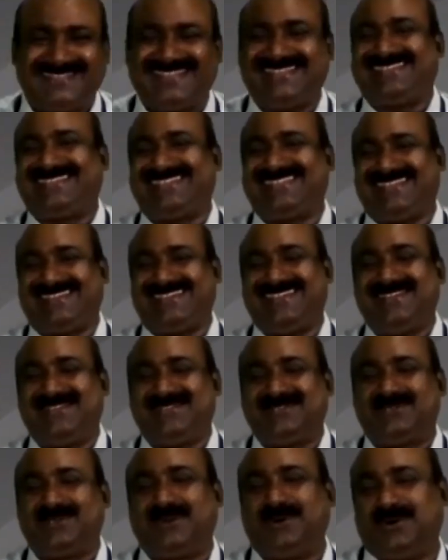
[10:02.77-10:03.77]
Yes, sir.
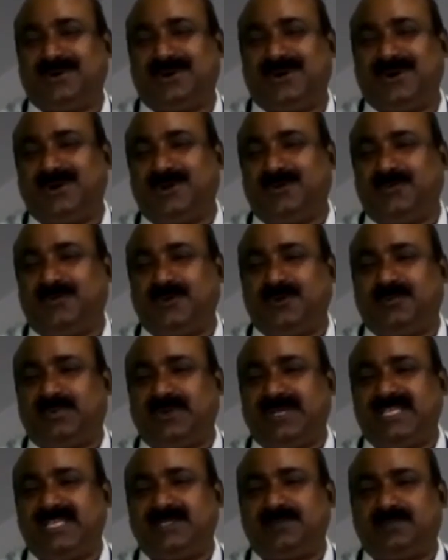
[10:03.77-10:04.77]
So all of you,
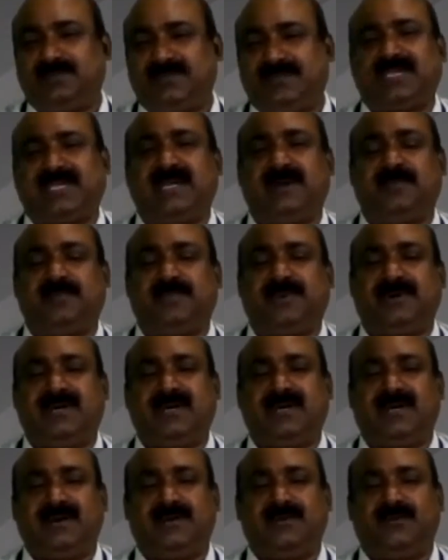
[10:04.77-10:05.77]
please pick up
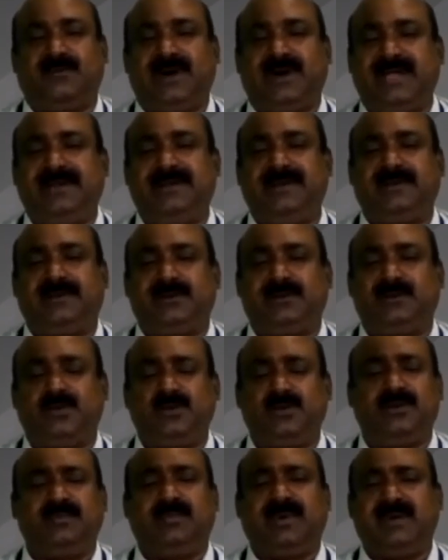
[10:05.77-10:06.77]
one
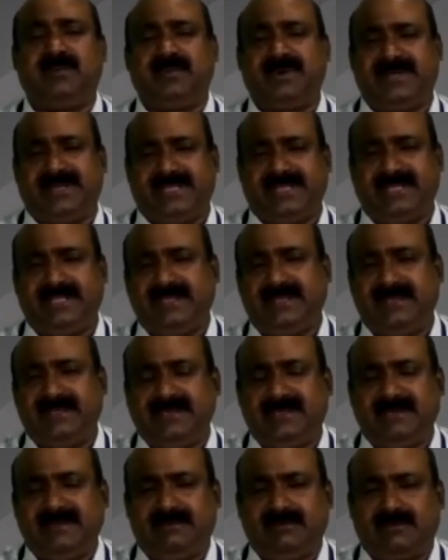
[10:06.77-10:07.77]
good memory
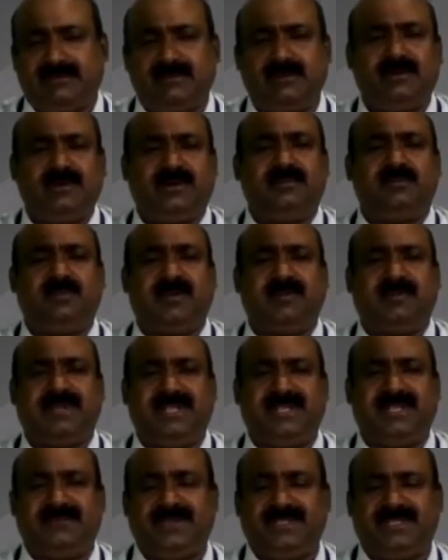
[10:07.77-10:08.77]

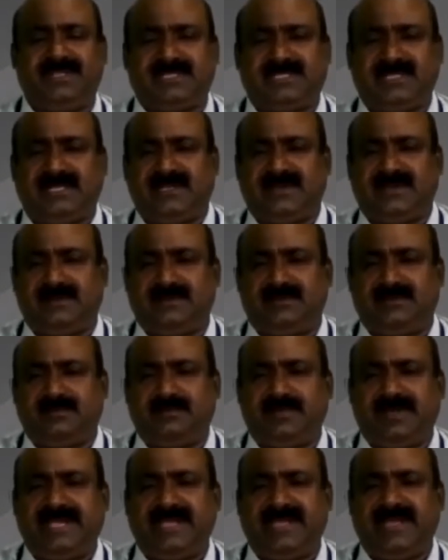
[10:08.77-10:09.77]
which
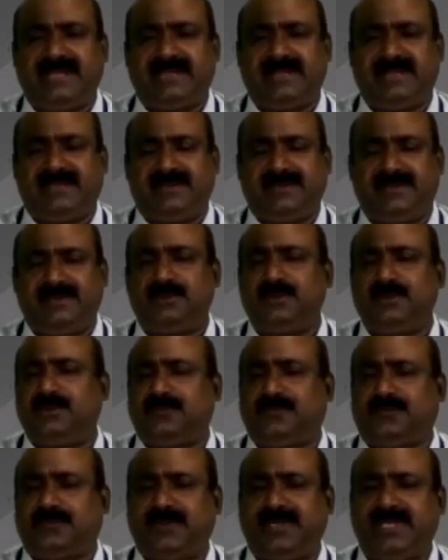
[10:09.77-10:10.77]
made you
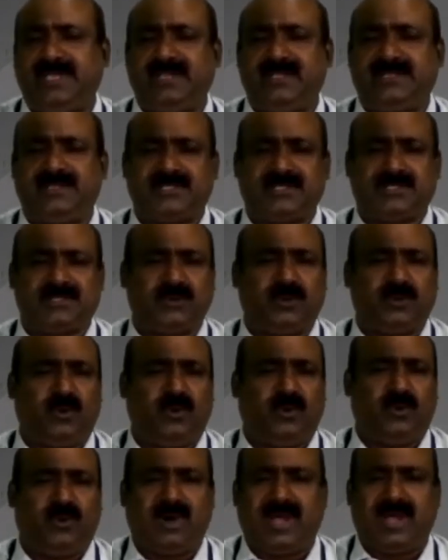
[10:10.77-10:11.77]
feel
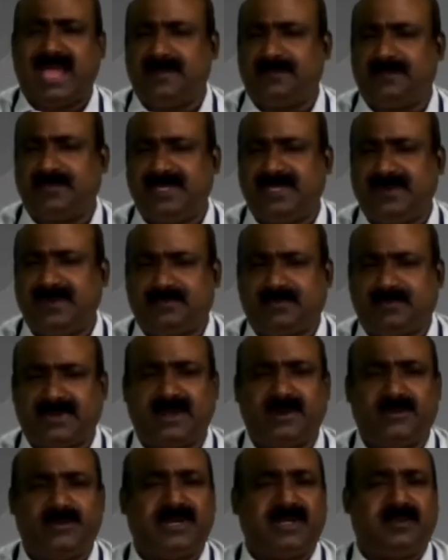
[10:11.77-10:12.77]
so happy,
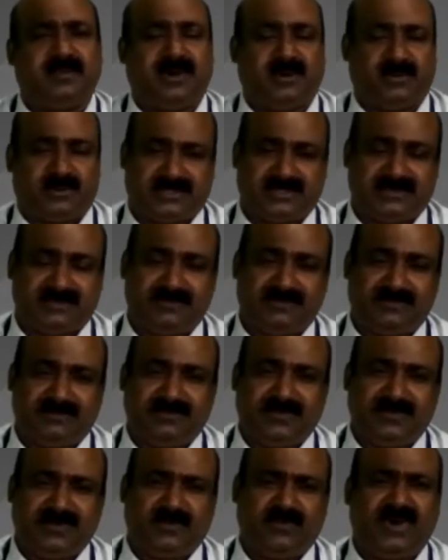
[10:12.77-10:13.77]
proud about.
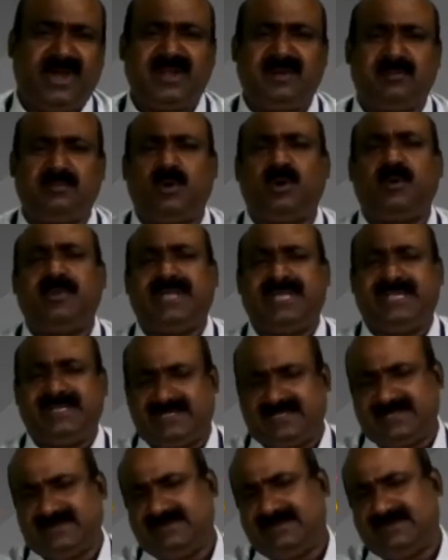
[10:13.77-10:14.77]
One
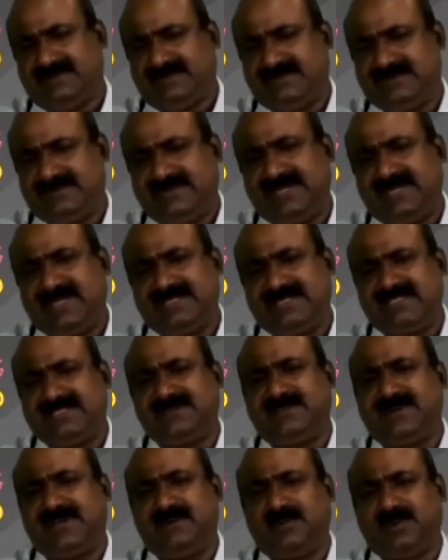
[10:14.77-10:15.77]
moment,
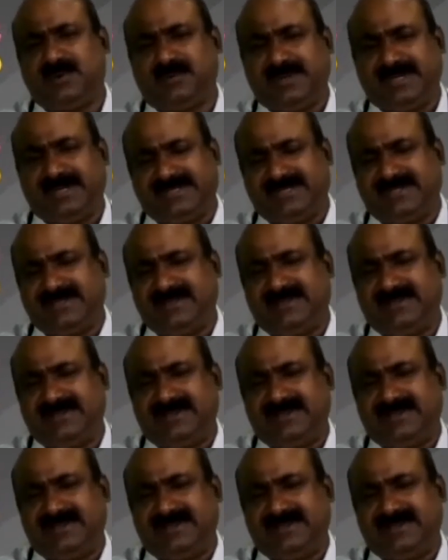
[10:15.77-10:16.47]
just one moment.